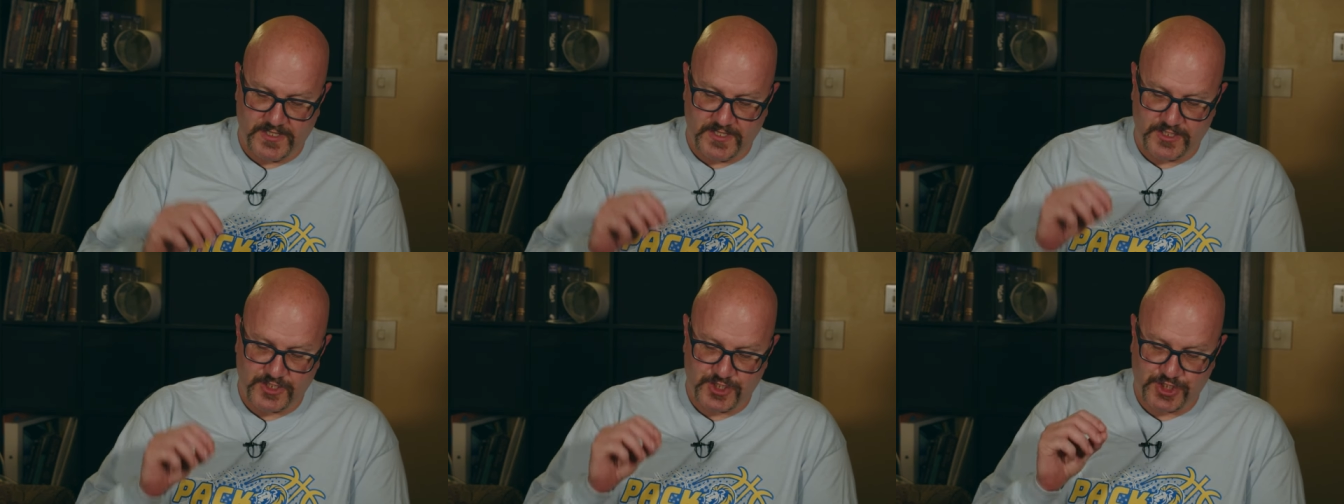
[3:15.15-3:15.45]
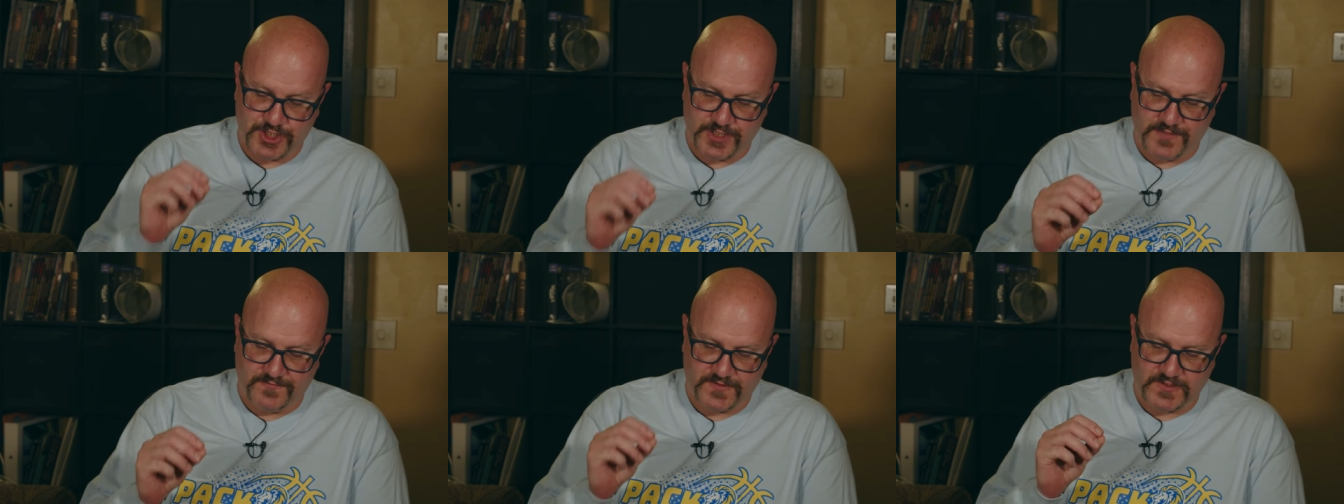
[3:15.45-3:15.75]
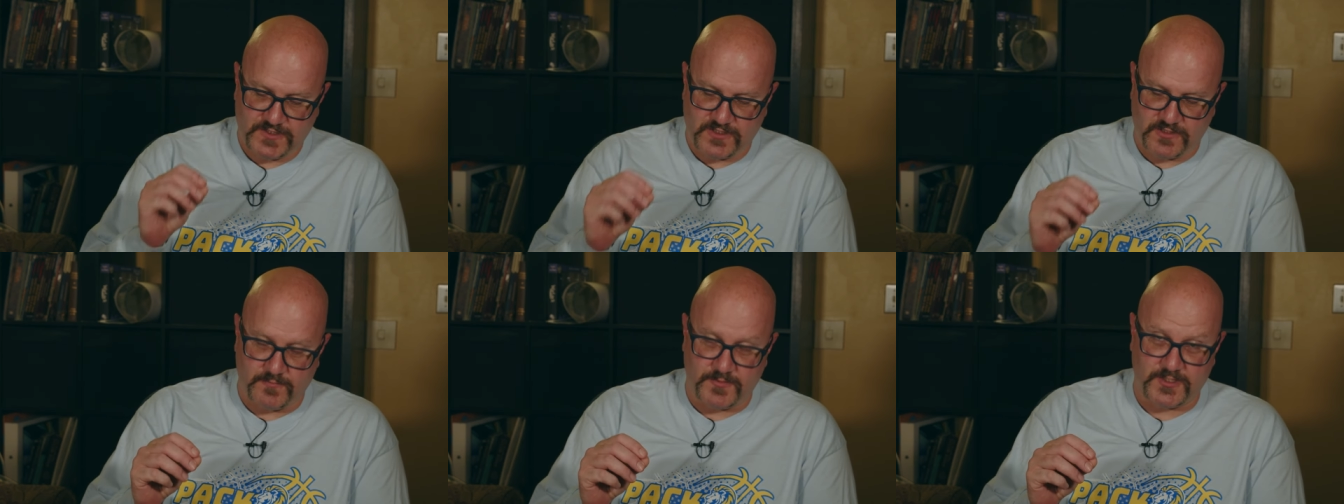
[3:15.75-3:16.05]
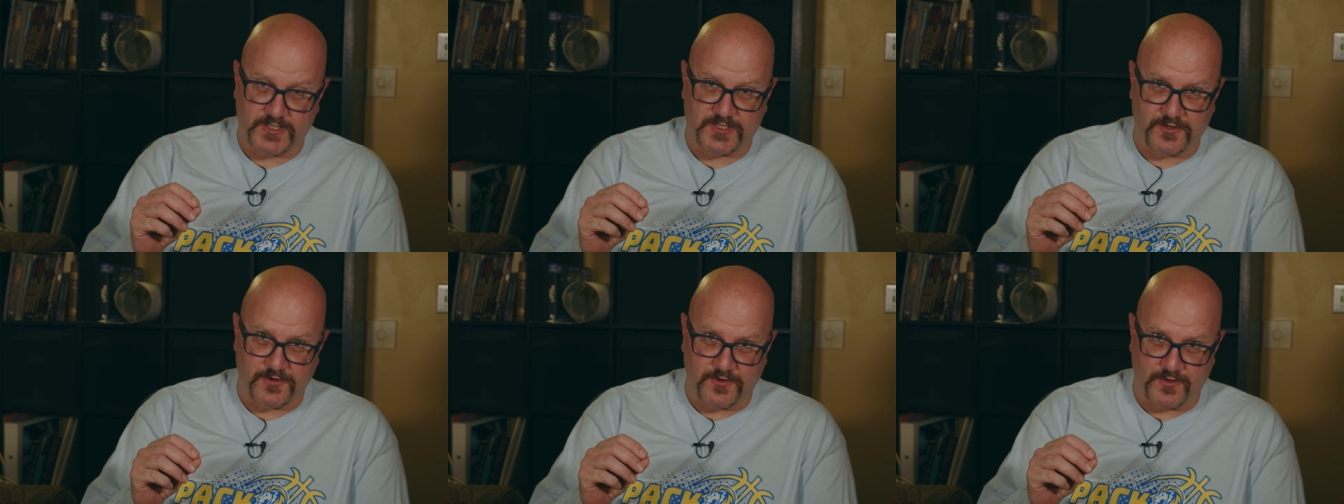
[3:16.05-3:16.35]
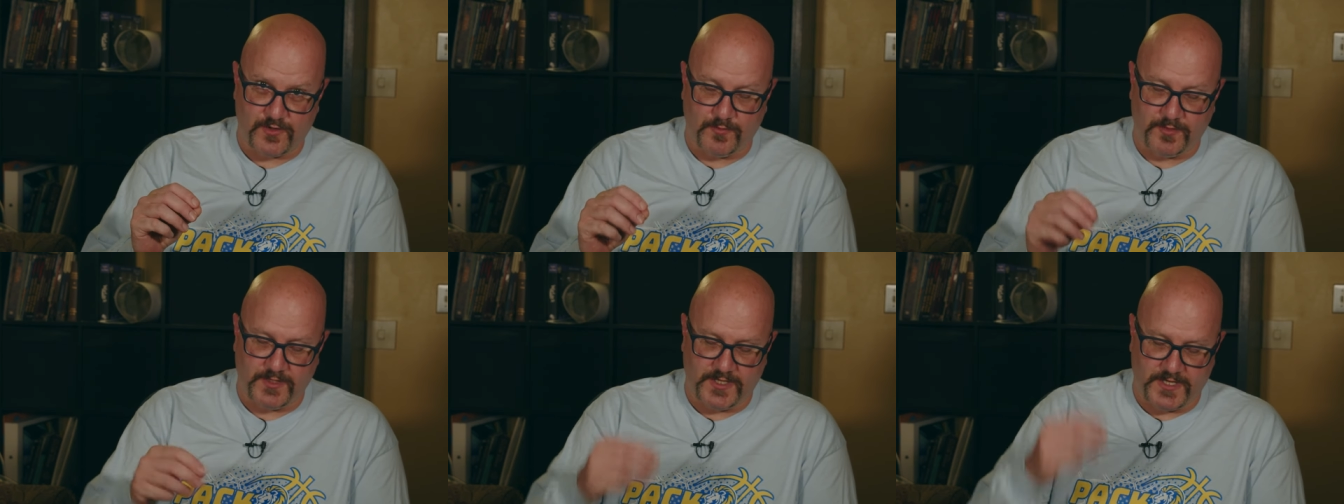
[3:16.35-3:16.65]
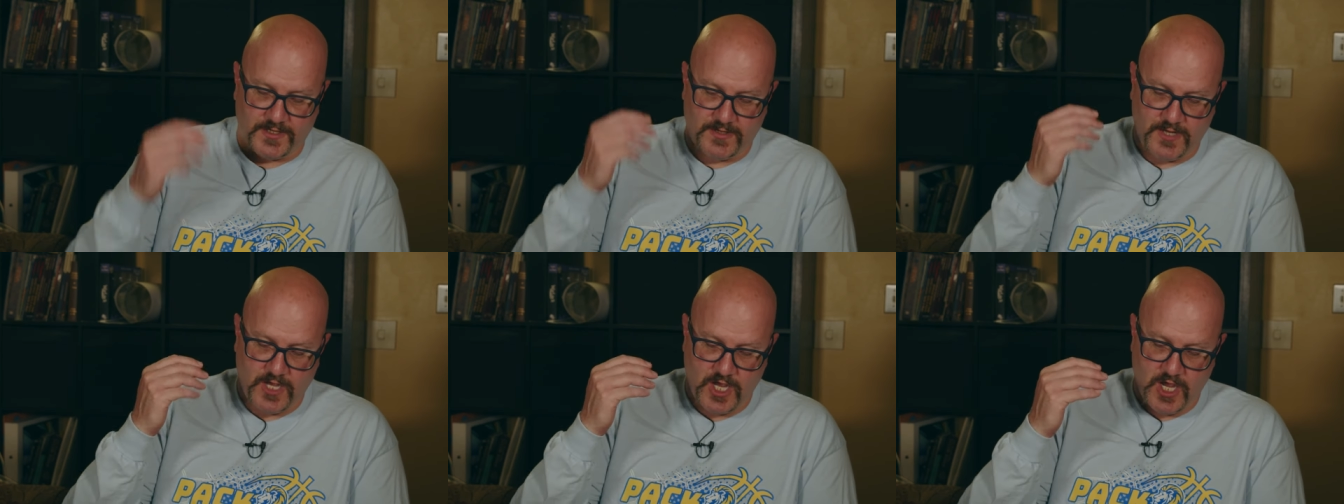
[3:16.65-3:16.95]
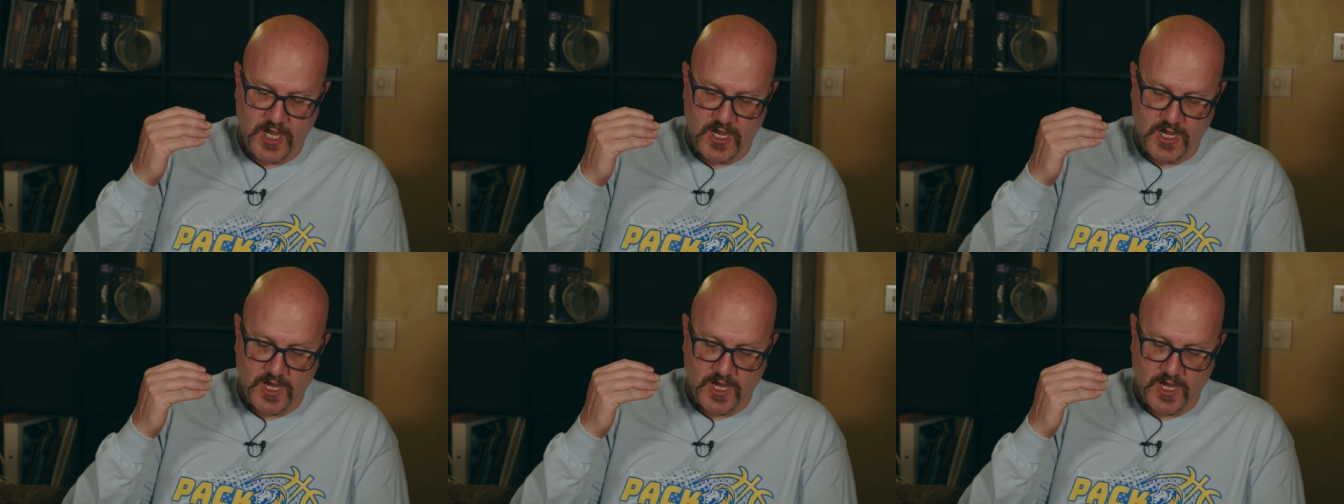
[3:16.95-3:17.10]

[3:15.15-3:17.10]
it shifts to the material plane,